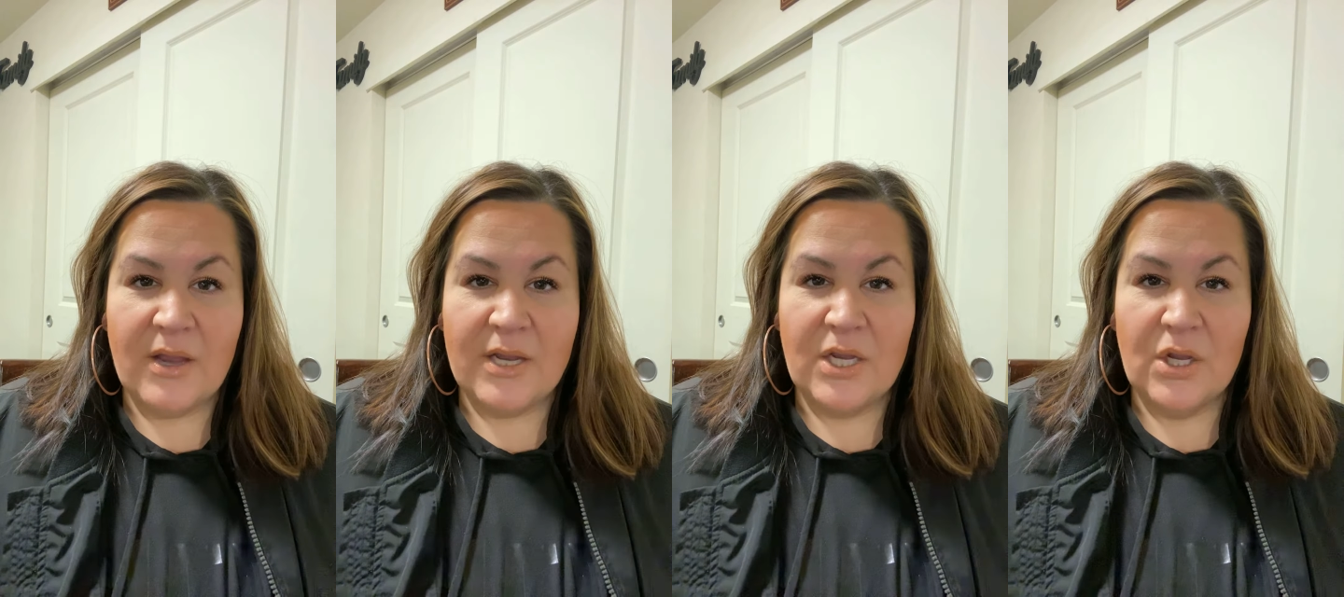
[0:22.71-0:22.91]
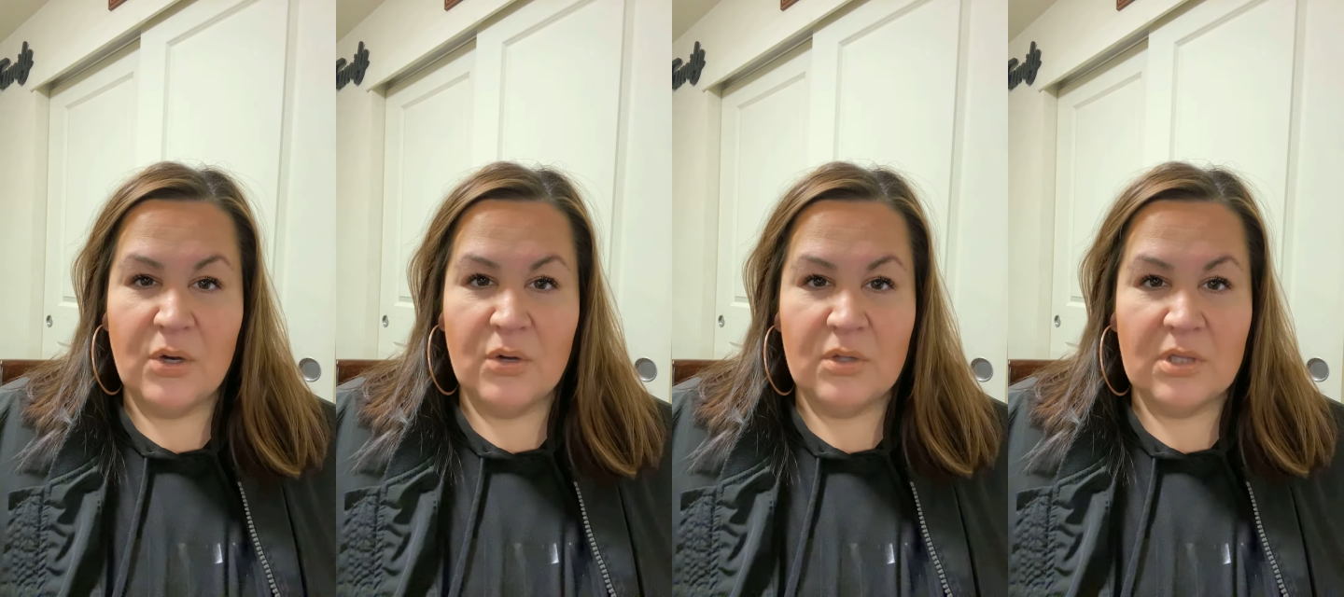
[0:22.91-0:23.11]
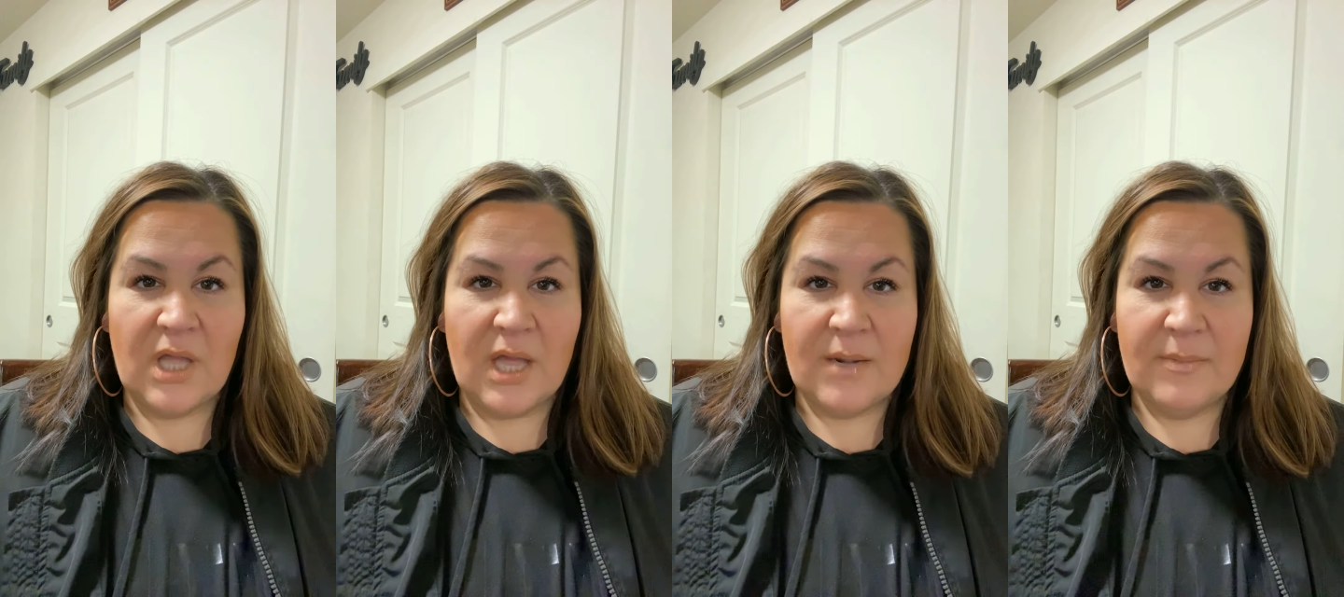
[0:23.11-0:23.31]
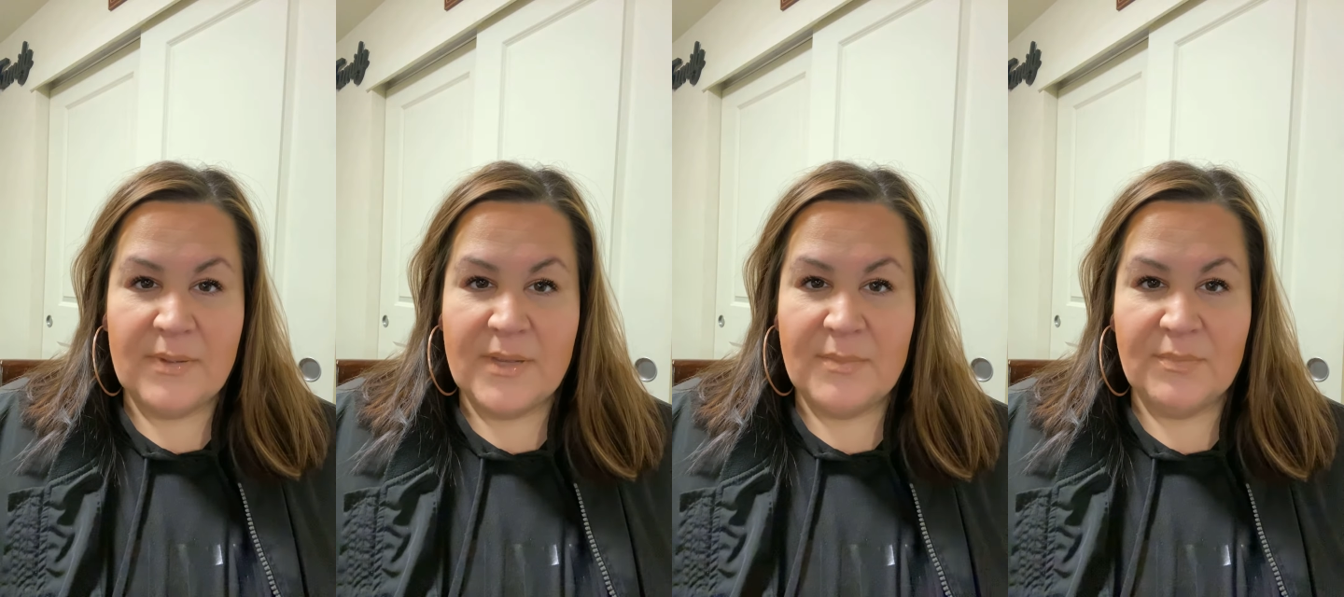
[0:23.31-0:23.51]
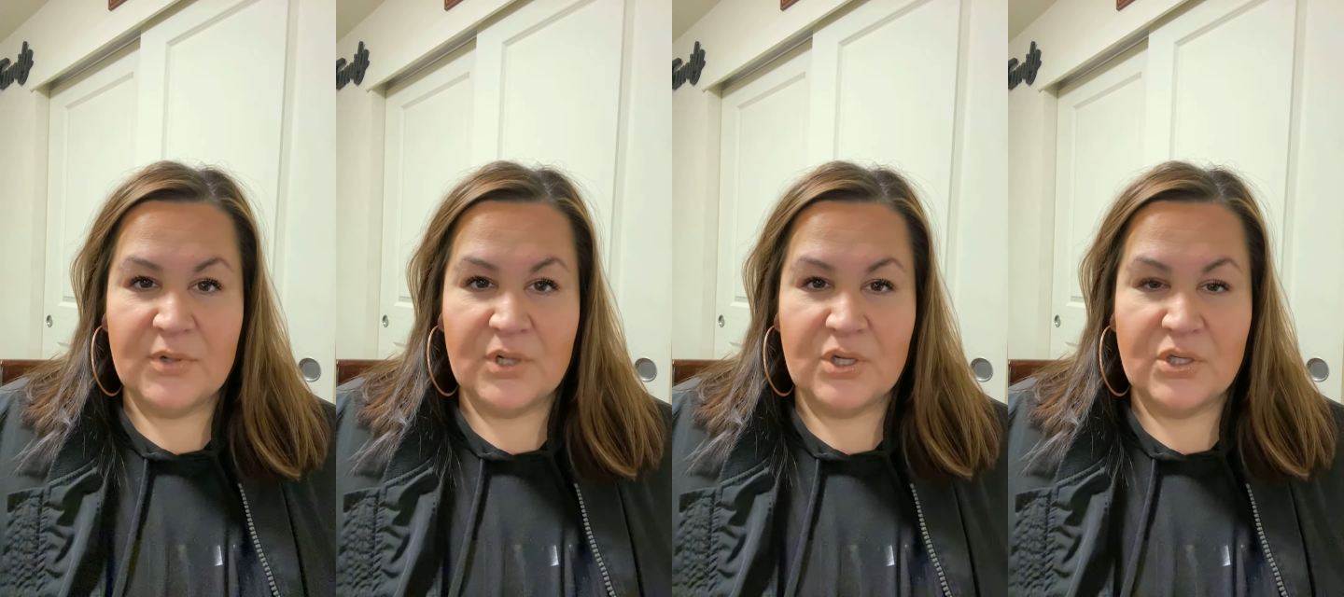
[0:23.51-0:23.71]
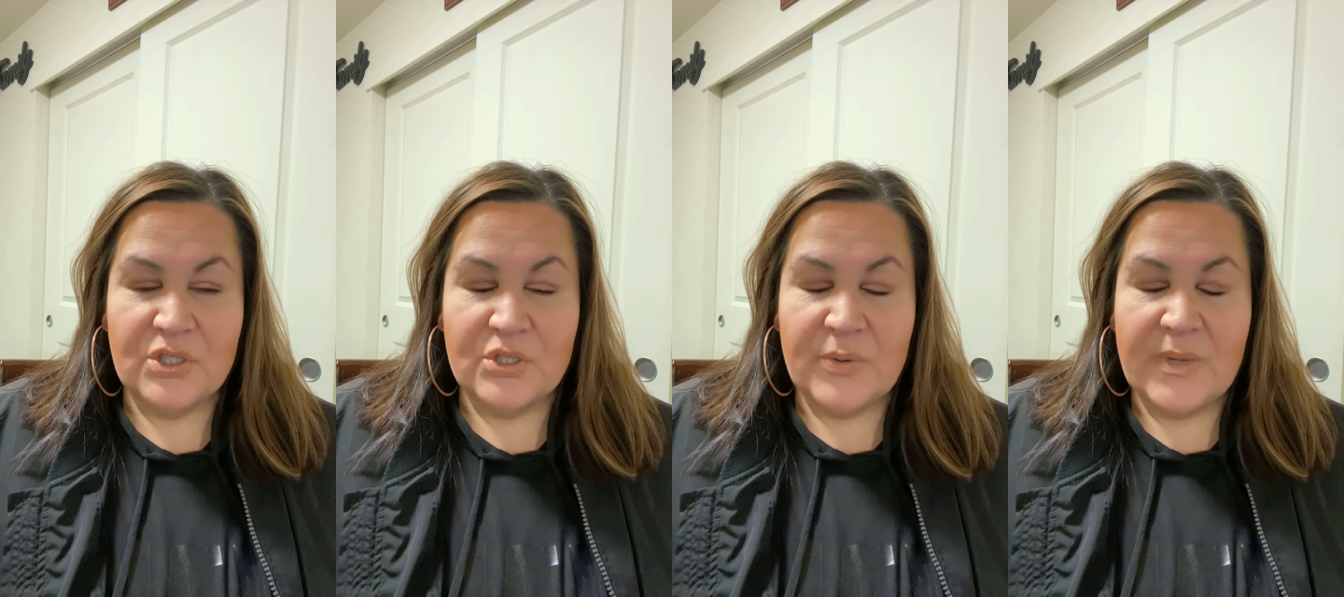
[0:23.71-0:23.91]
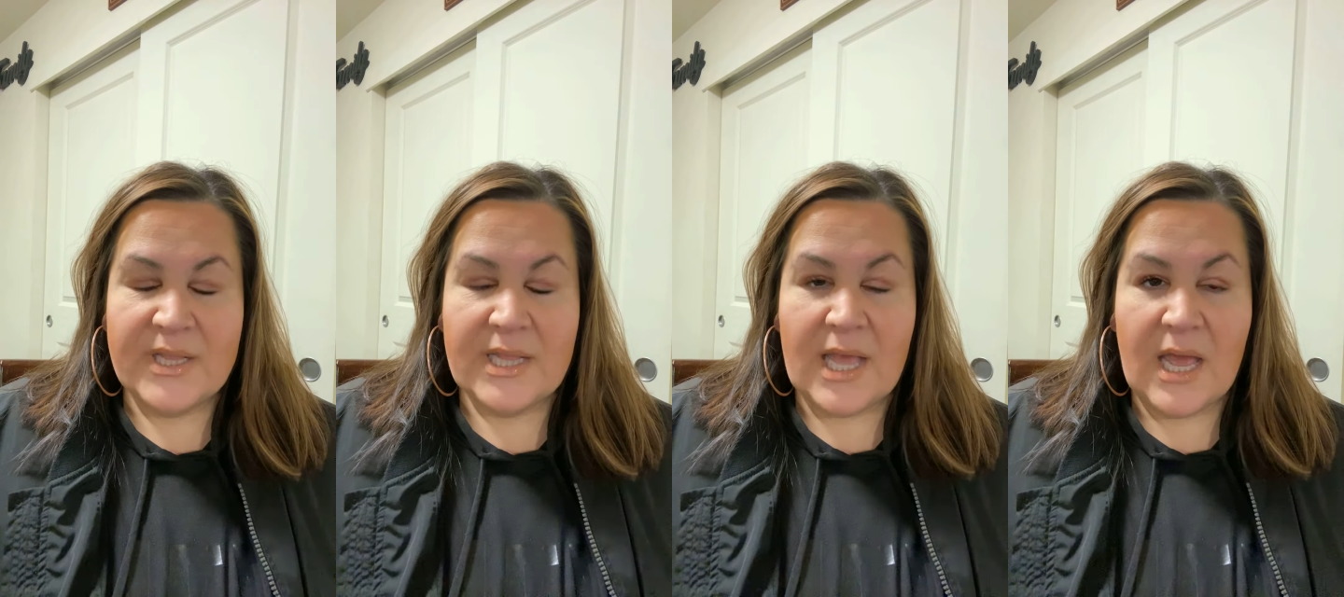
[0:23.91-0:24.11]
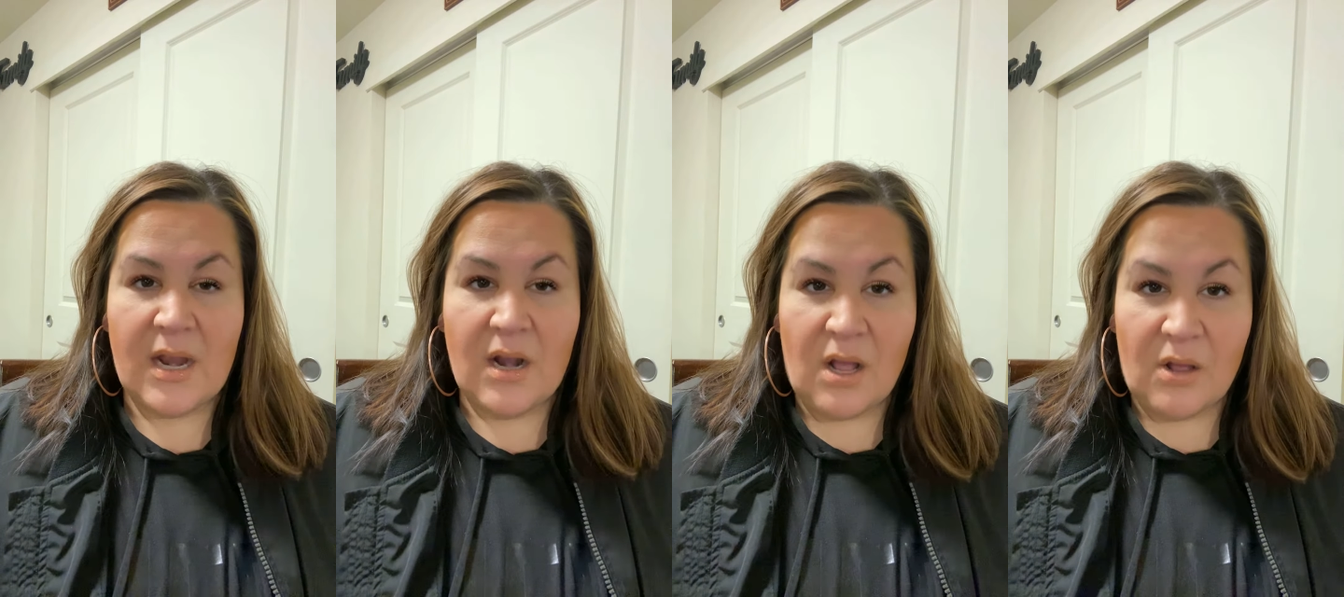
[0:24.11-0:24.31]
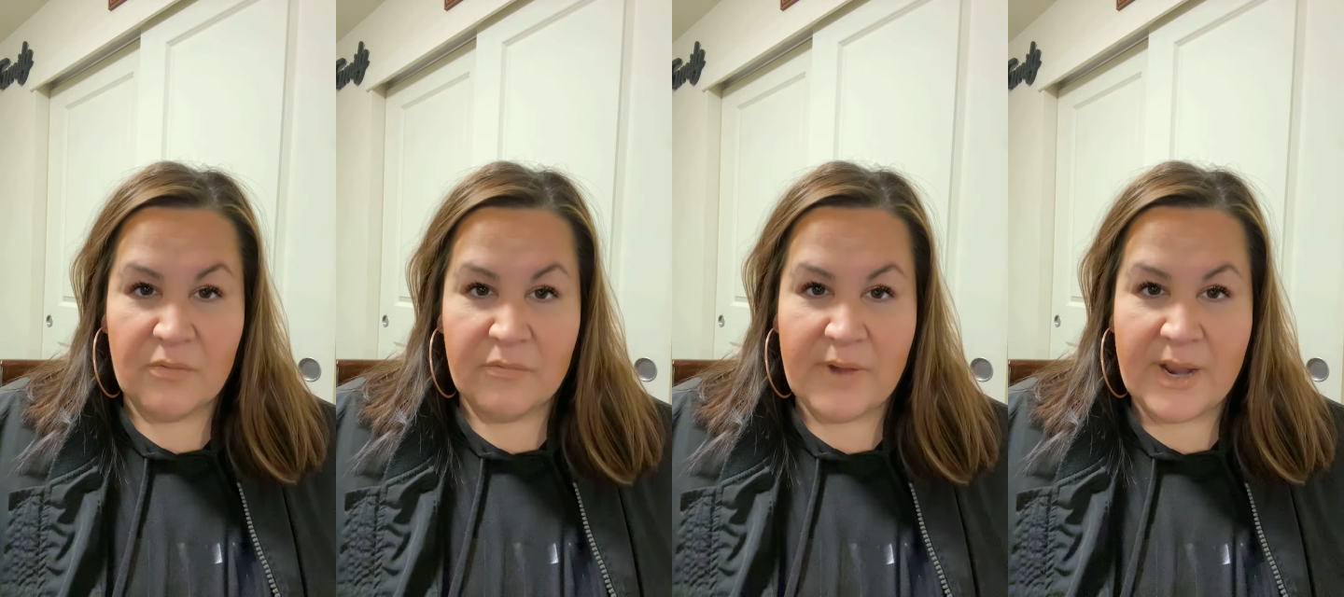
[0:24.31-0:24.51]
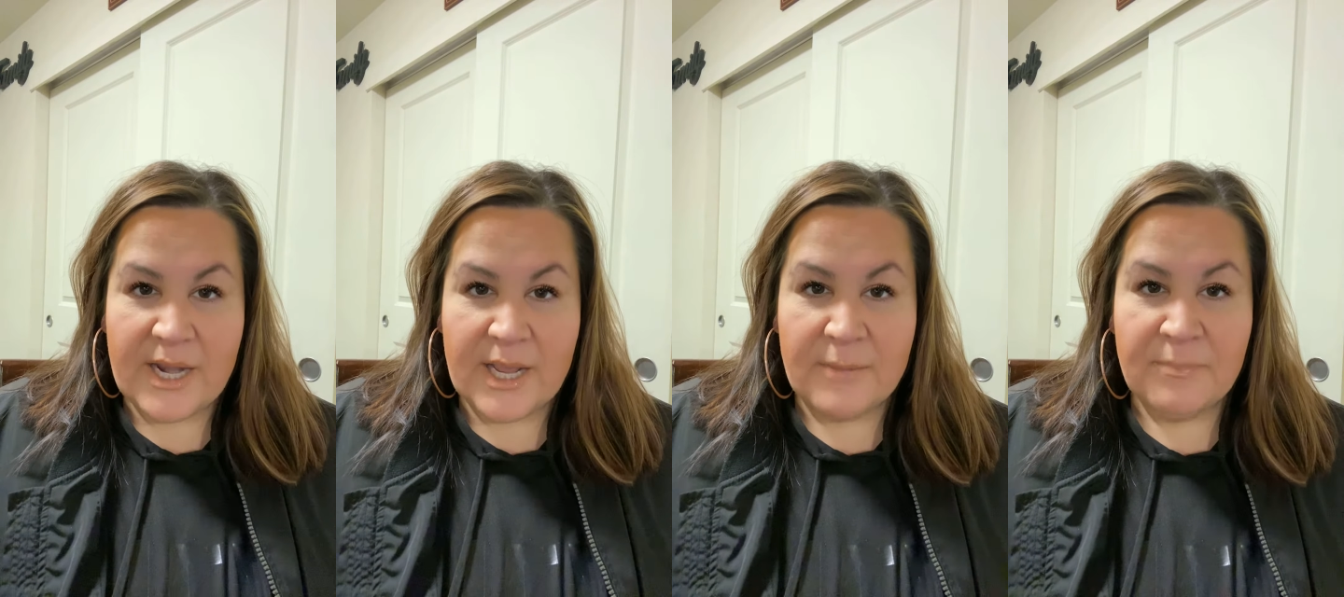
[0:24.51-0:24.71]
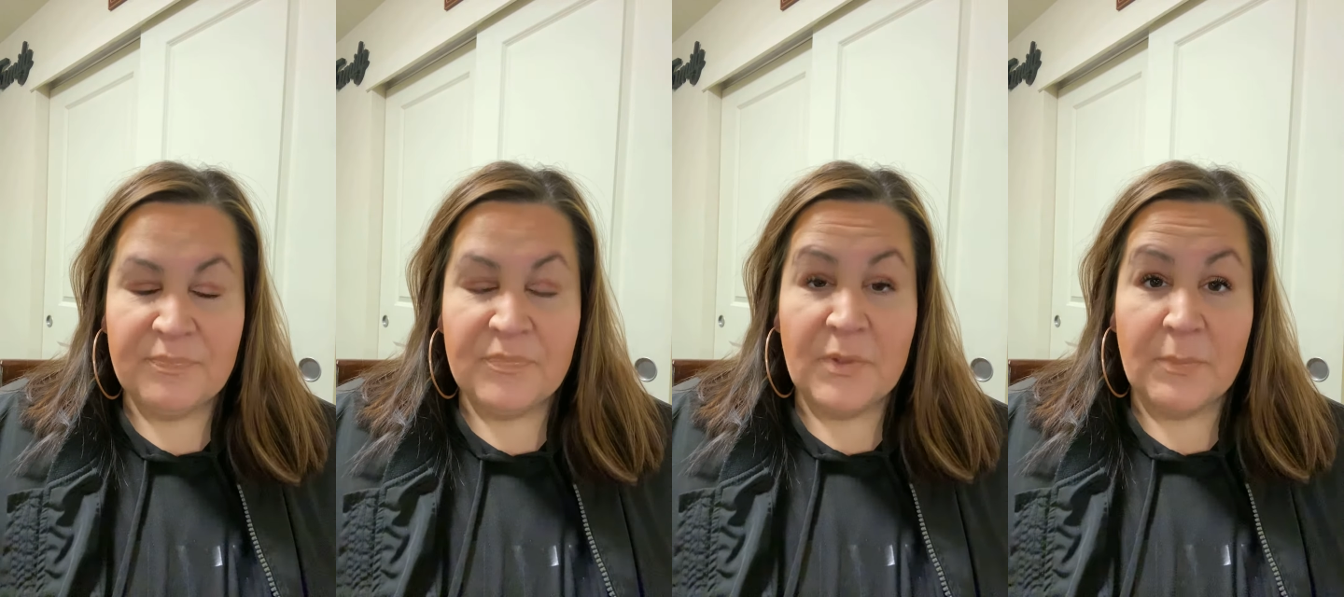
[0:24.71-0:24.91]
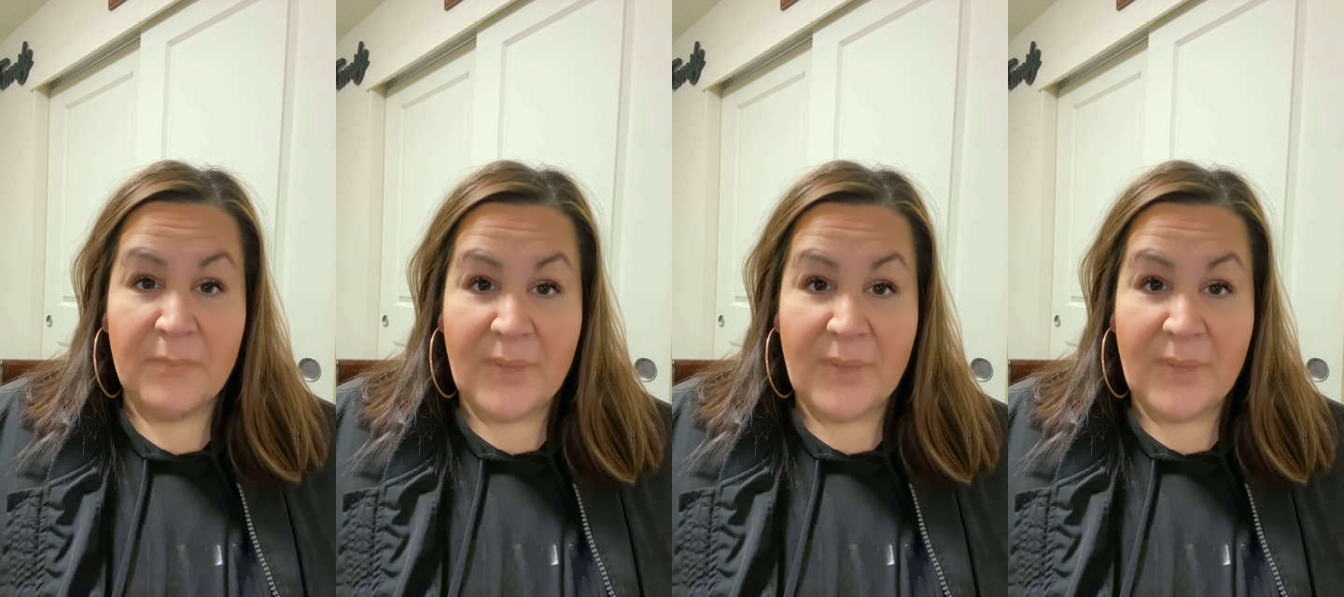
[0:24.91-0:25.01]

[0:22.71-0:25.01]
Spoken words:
I know a lot of people are doing that already.